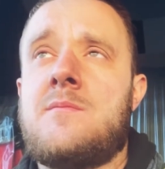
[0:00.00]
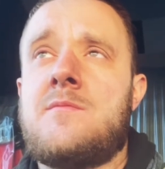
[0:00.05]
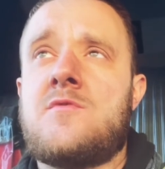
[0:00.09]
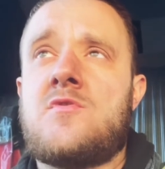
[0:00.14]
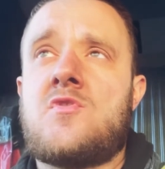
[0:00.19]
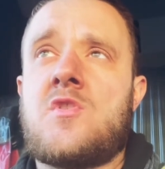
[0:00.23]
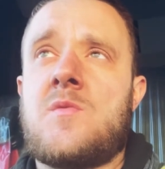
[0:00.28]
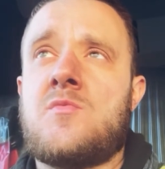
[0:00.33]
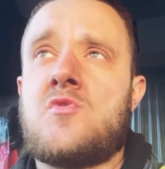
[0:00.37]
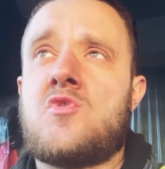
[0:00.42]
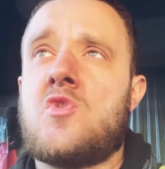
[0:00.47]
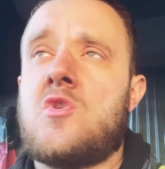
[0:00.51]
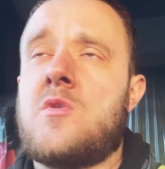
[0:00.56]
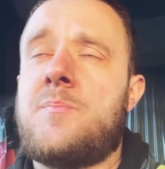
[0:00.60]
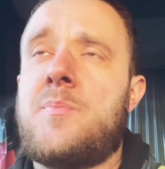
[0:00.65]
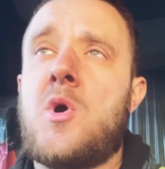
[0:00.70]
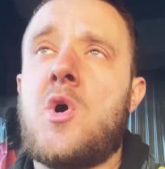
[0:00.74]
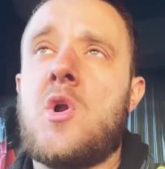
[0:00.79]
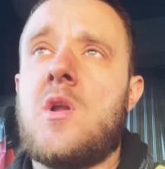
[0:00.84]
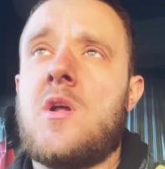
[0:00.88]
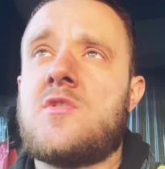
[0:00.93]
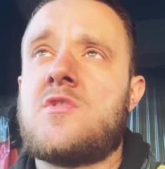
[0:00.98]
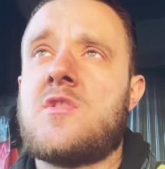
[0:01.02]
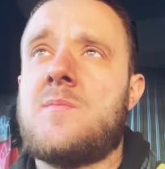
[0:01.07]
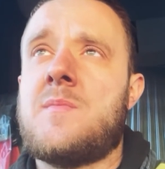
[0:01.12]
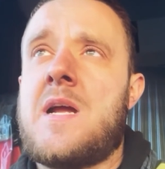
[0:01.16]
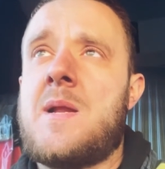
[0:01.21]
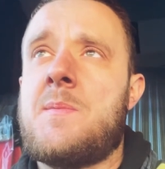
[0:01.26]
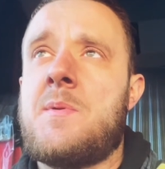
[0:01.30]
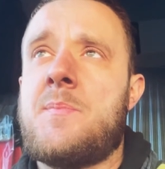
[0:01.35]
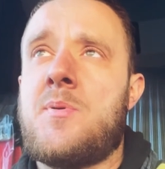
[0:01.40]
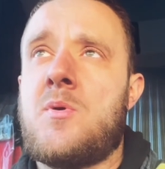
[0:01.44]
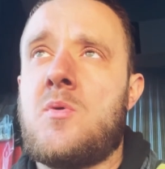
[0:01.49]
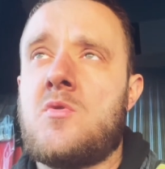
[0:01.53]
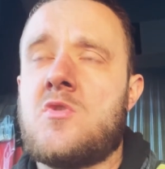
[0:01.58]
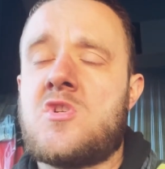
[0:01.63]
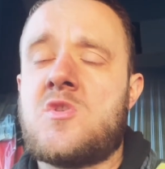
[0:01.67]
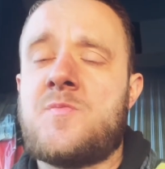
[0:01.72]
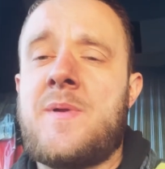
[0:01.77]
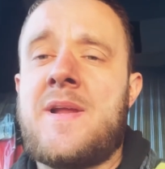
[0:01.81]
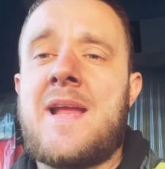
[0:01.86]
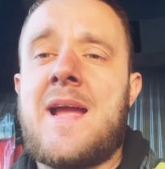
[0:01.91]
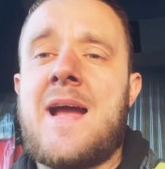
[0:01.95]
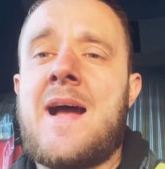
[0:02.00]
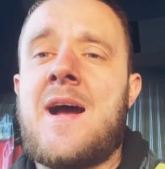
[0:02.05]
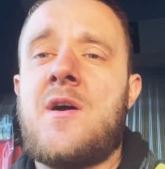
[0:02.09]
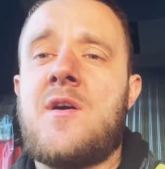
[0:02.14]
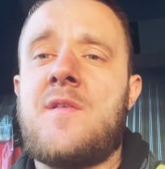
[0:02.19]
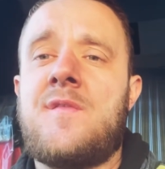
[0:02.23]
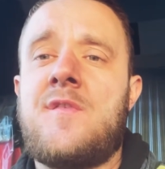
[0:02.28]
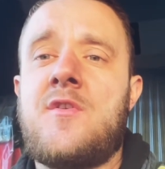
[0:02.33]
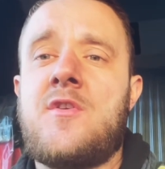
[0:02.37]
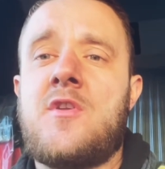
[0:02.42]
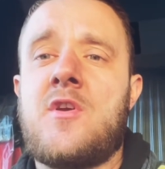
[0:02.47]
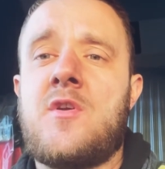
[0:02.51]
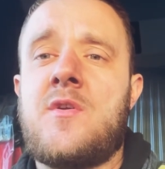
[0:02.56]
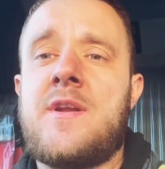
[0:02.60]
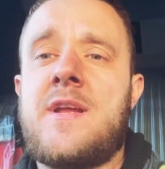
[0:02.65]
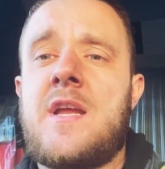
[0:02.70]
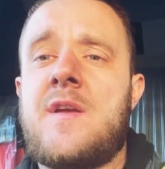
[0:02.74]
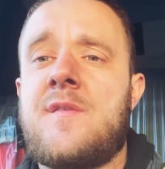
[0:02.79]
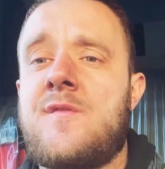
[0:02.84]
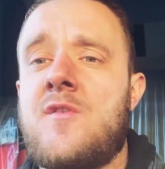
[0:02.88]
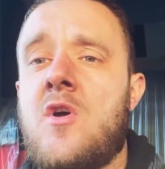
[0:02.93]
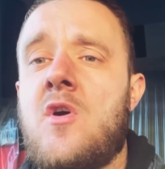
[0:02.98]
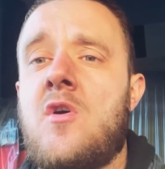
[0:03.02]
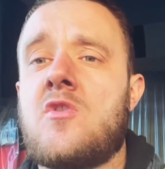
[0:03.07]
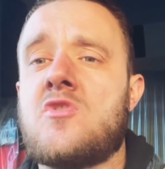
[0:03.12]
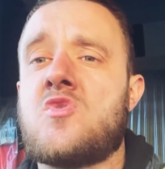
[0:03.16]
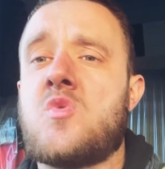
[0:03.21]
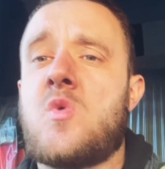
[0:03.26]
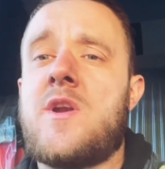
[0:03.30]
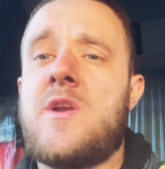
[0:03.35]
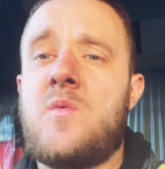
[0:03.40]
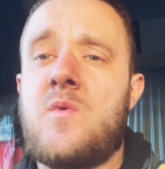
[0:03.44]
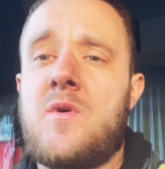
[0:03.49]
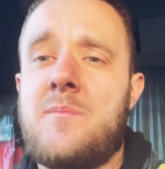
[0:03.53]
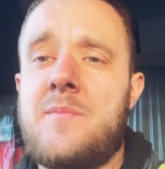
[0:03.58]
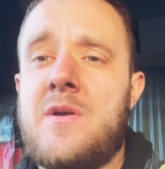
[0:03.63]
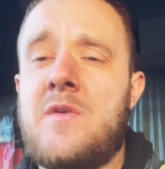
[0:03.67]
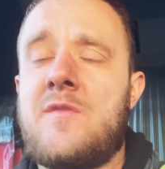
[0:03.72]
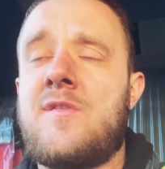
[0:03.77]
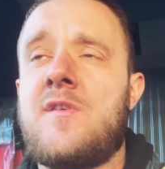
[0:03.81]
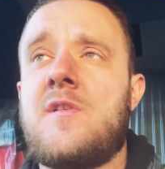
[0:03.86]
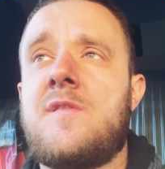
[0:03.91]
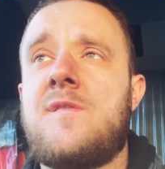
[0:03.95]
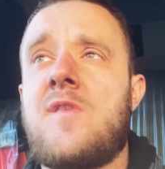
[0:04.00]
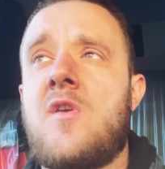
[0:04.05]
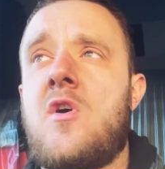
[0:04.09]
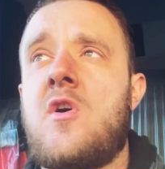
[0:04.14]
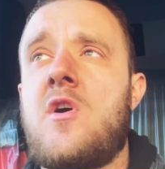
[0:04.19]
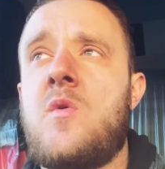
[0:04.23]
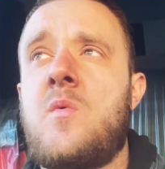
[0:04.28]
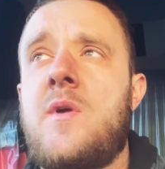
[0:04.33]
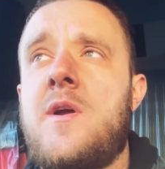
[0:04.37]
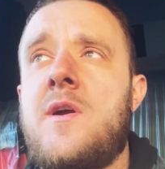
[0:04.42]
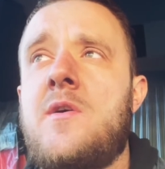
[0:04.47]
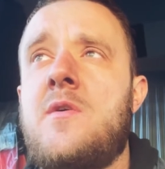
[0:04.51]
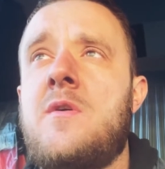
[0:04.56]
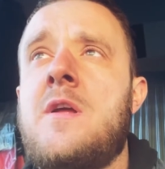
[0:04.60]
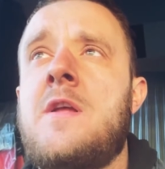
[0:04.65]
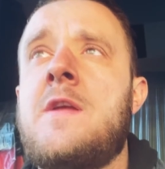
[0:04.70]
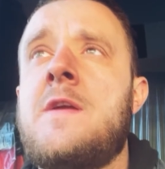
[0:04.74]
some sort of puller to maybe pull the spigot out if you're doing it. If not, 21mm for the flywheel.